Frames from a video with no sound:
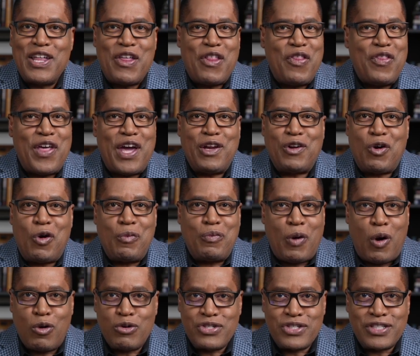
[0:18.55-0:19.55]
they don't
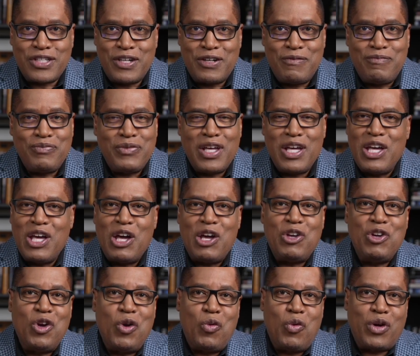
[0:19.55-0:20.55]
post them.
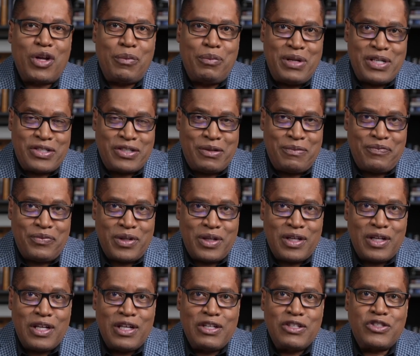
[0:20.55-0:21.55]
You don't want to miss them.
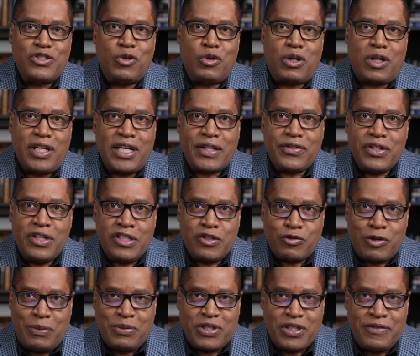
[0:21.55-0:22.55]
So click the
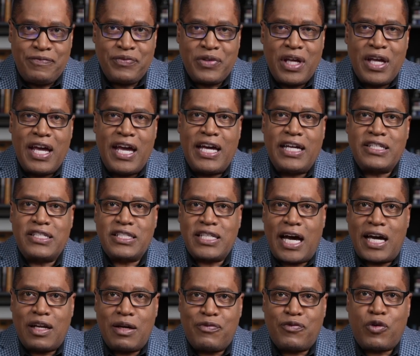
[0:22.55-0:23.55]
description and
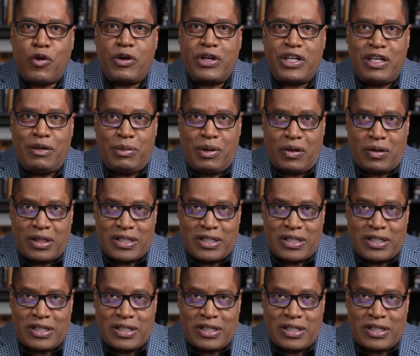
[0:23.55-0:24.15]
sign up for our email